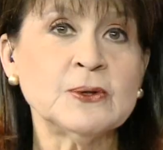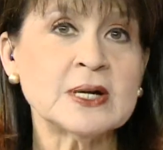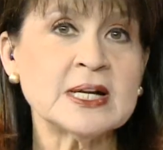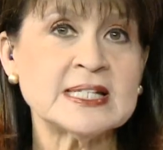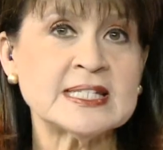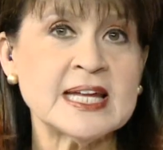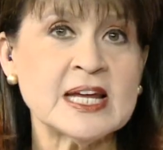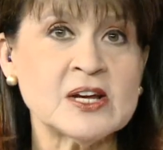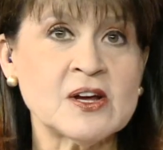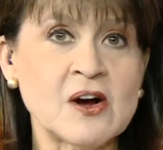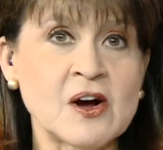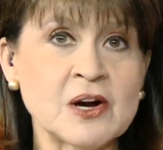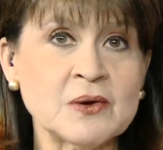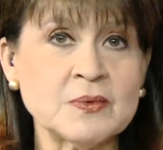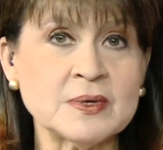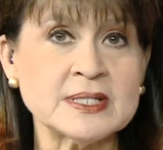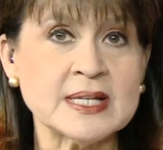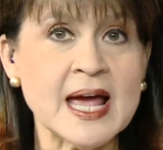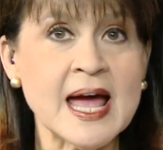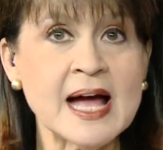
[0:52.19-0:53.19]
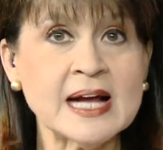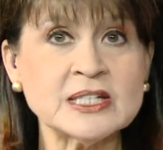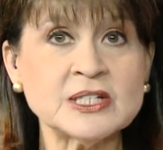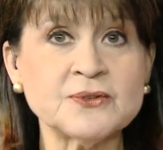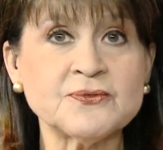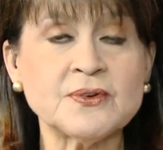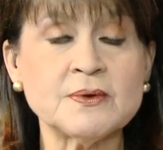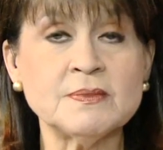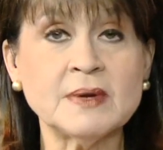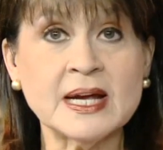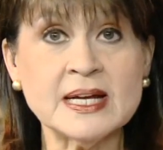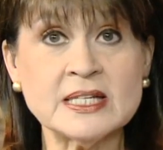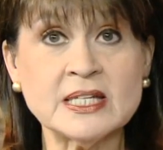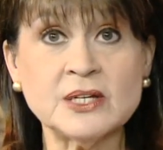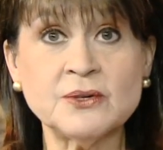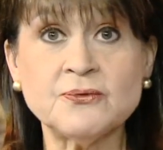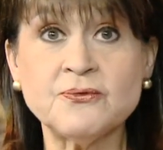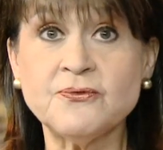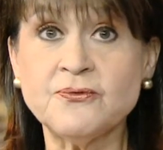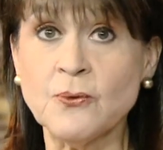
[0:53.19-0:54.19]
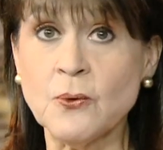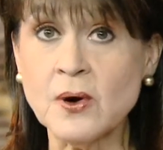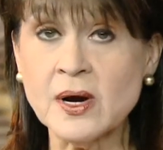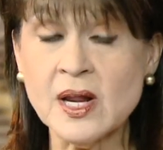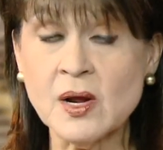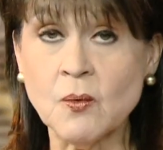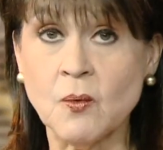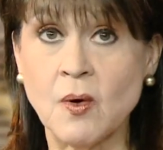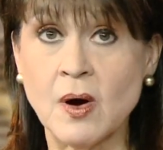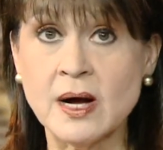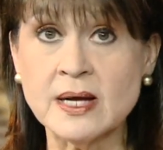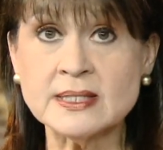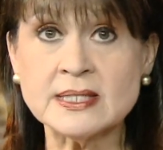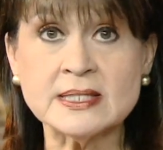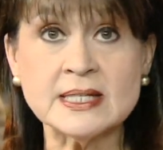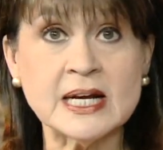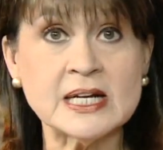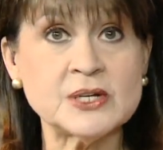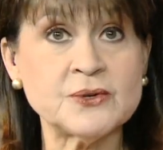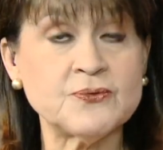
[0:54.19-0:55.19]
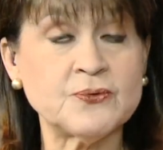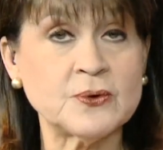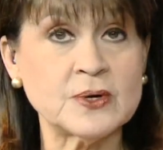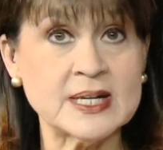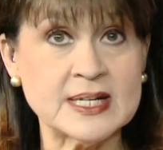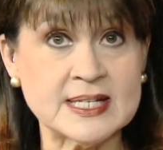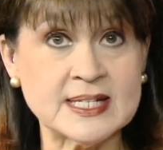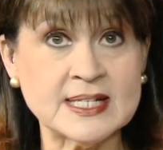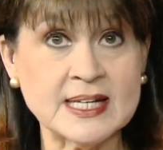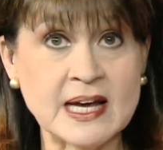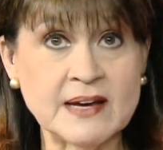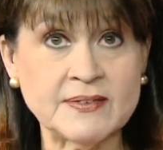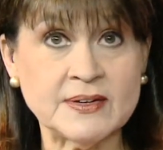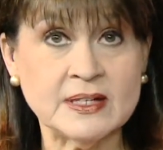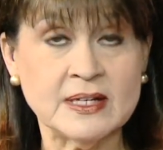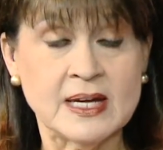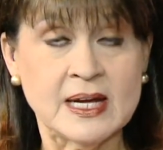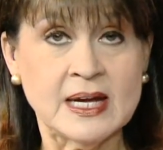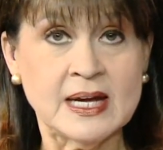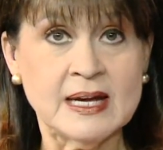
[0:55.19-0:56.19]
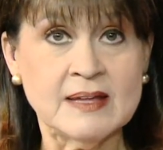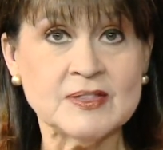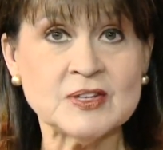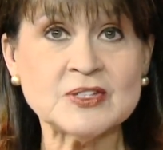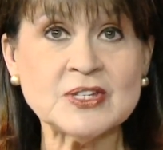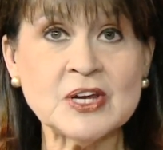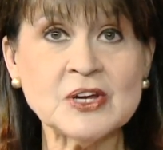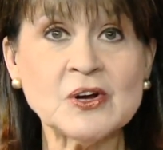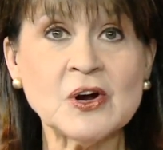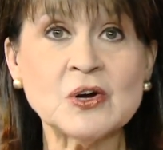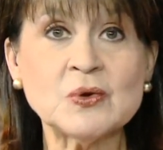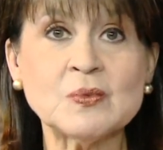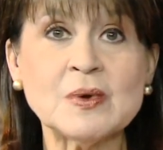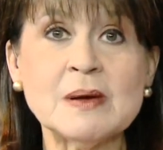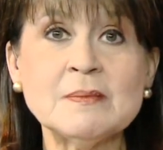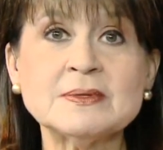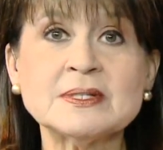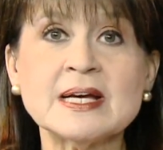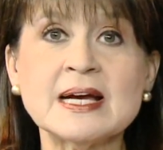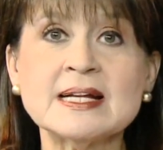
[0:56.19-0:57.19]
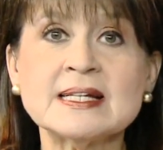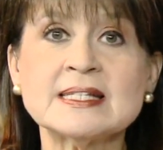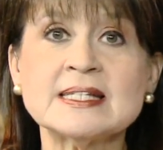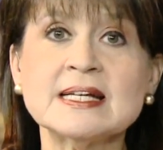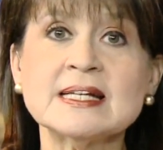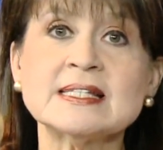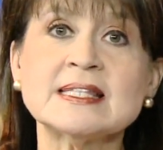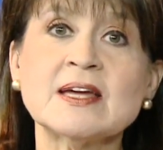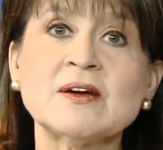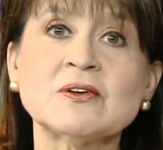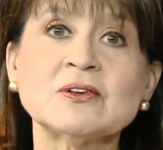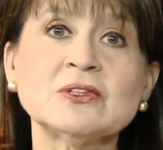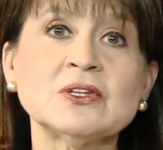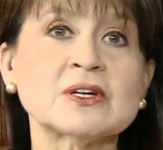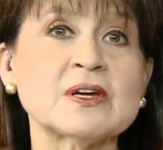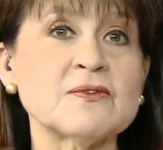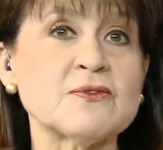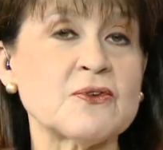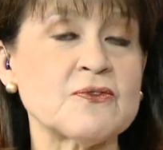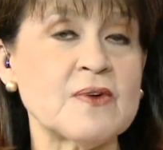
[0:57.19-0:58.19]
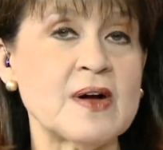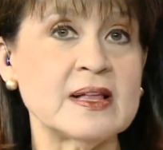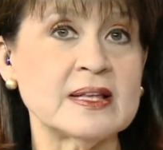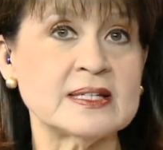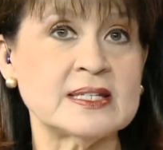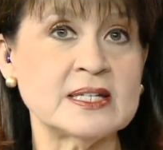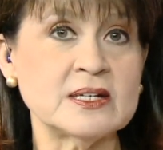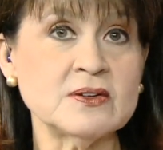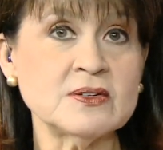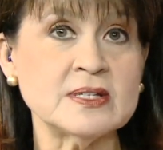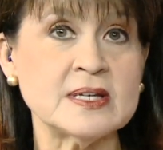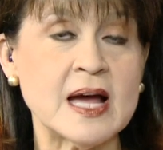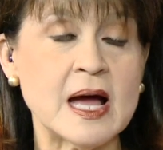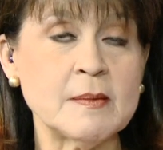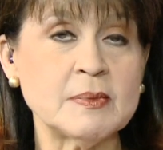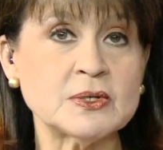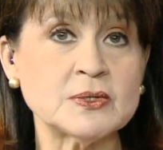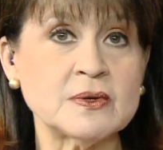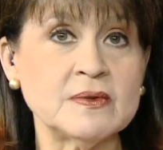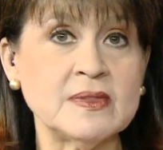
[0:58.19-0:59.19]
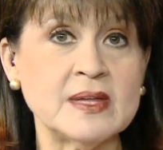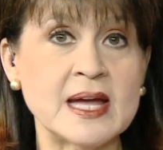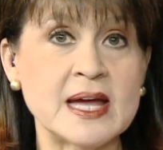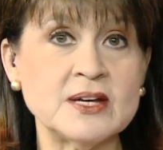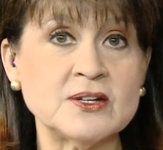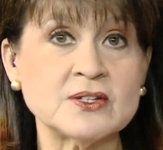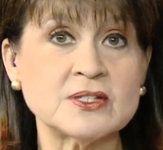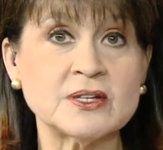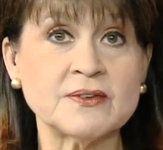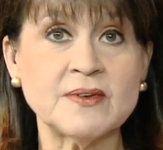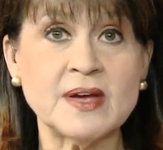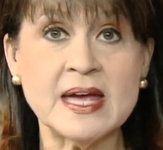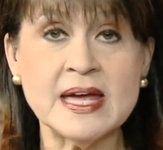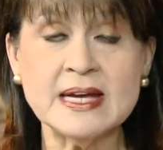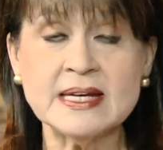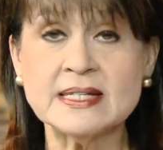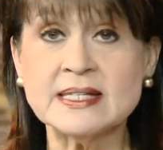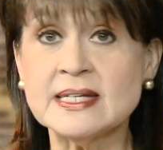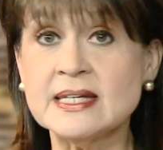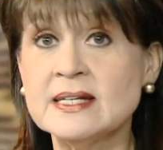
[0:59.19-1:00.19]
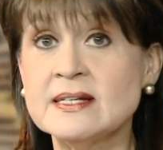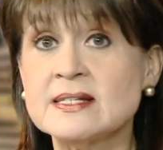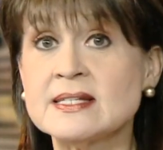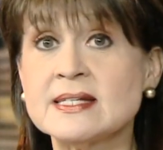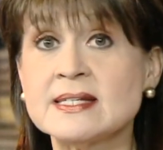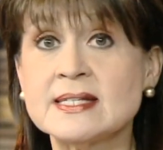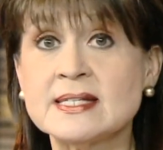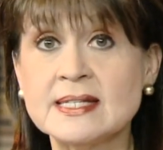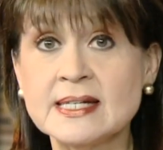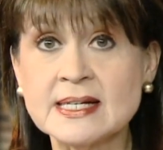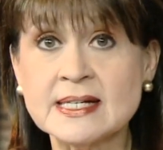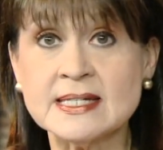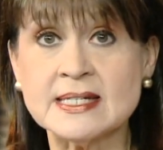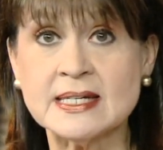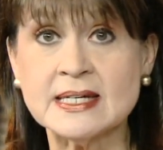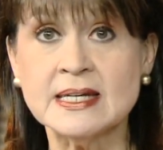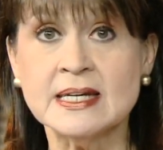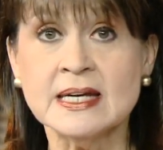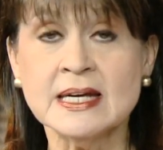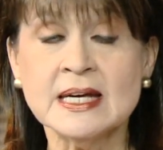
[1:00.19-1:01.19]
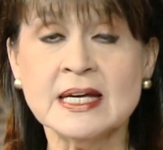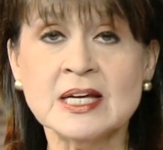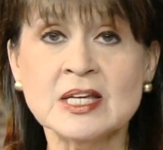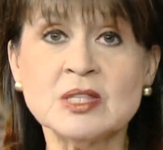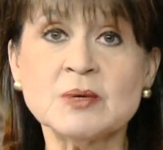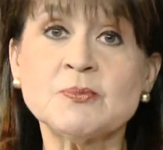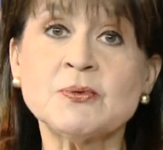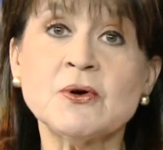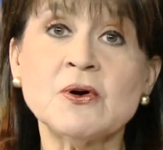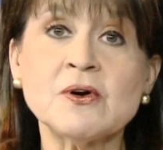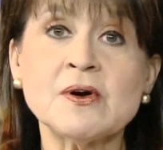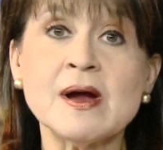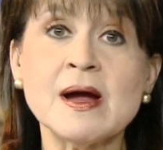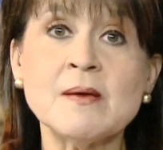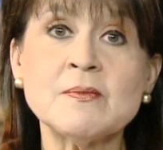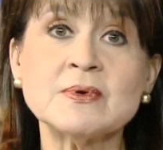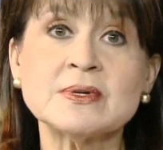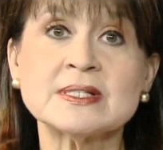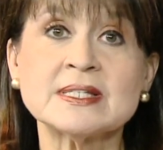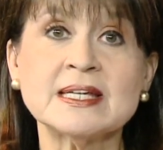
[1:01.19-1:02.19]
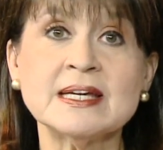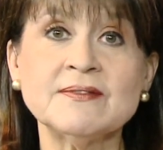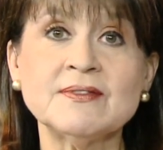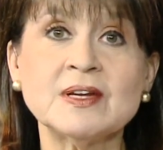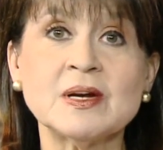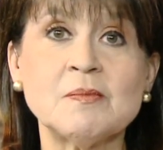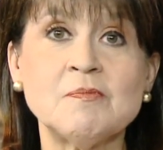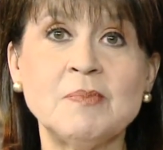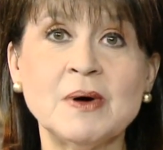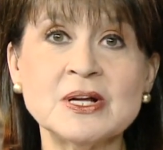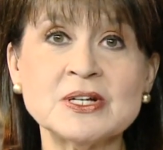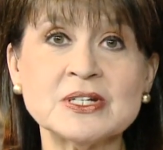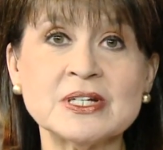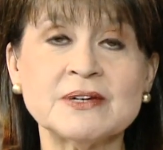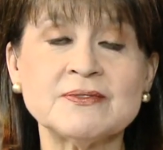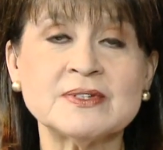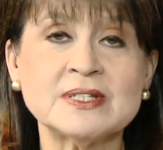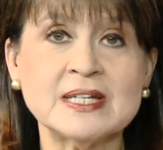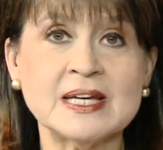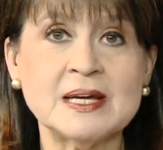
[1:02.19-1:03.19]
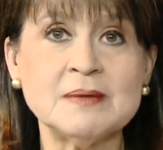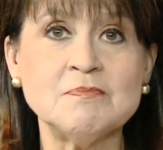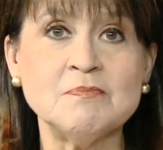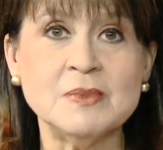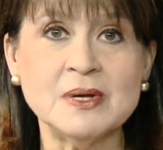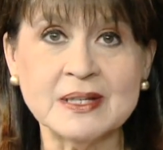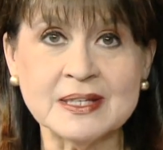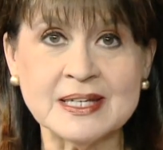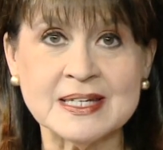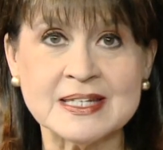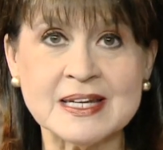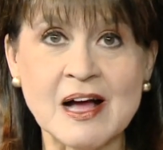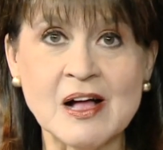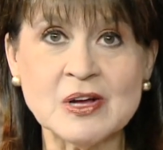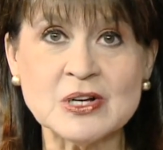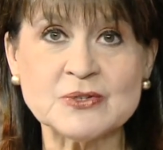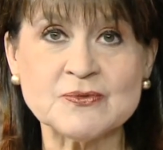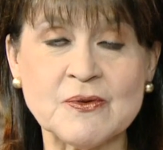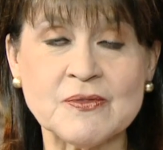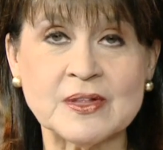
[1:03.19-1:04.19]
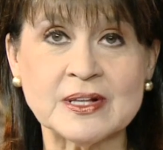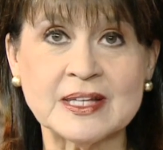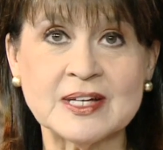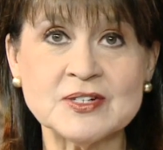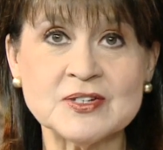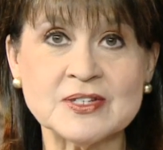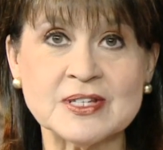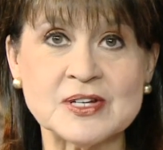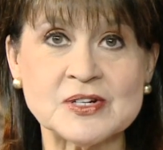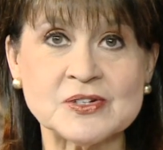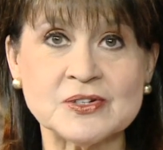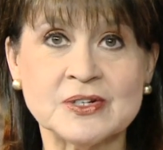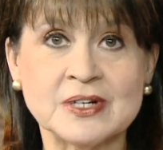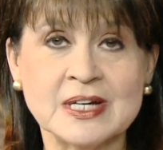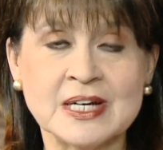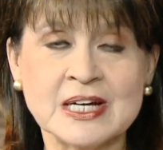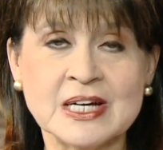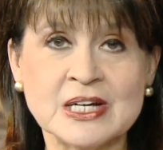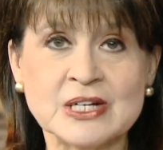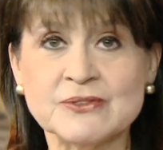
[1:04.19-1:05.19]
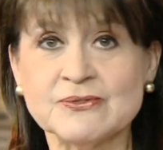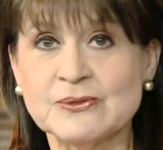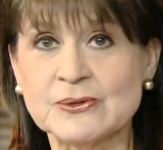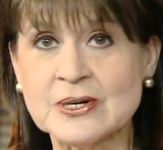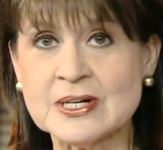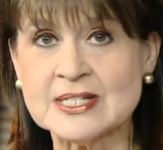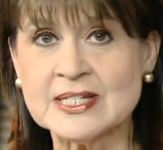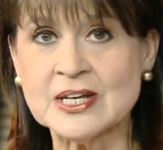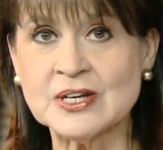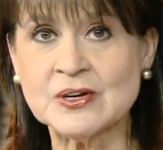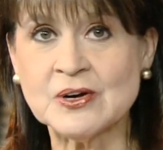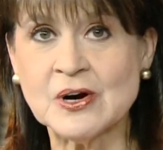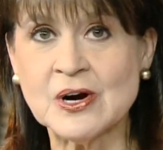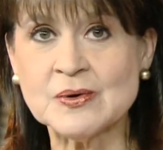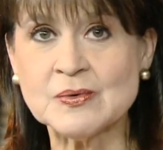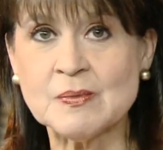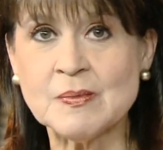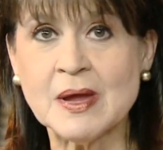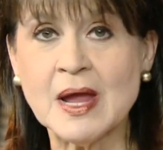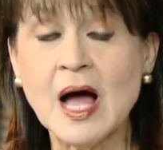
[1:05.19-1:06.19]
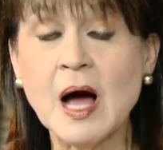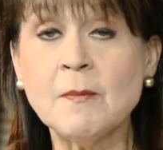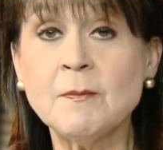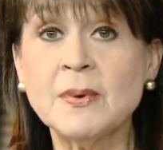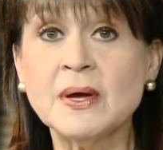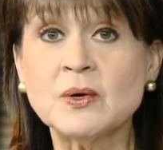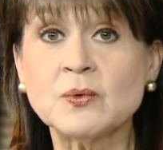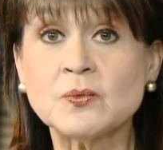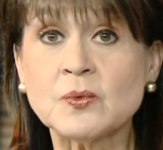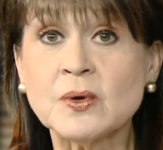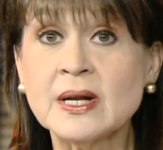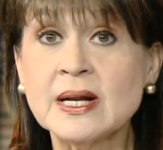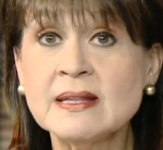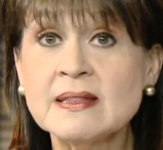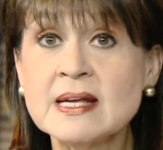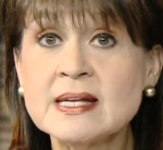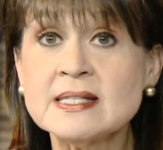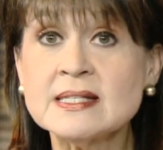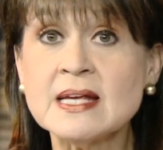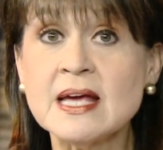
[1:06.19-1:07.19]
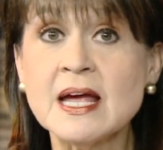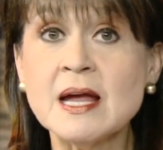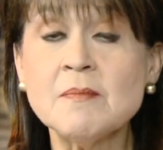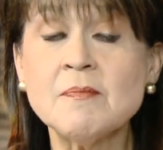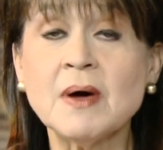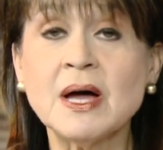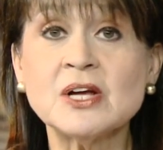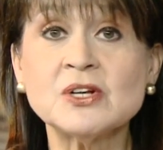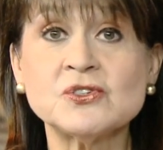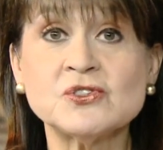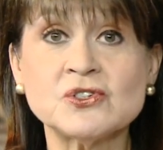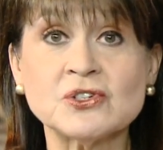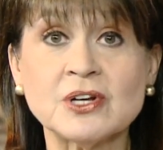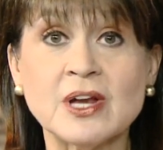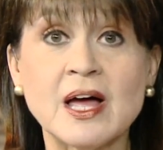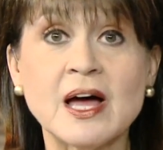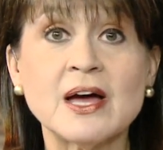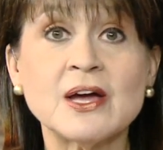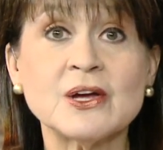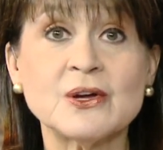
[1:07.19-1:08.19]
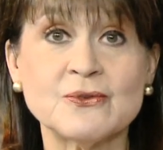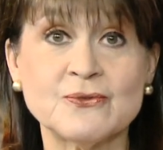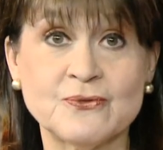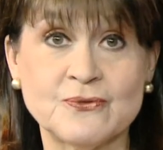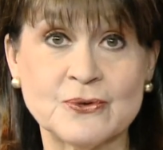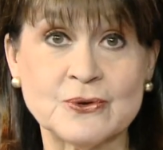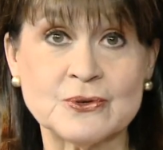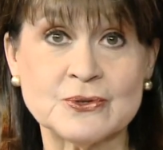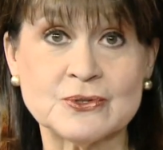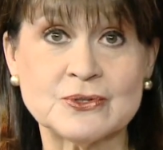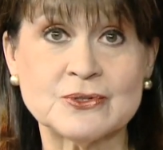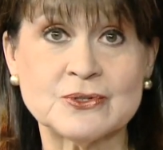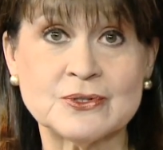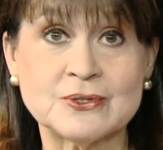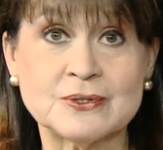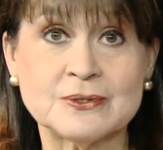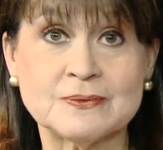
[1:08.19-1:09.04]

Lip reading: Florida State Guard was active from 1941 to 1947. The State Guard website says they are looking for volunteers now between the ages of 18 to 60. The program was given a budget of $10 million from the legislature. The Florida State Guard will be up and running, they say, by July 1st.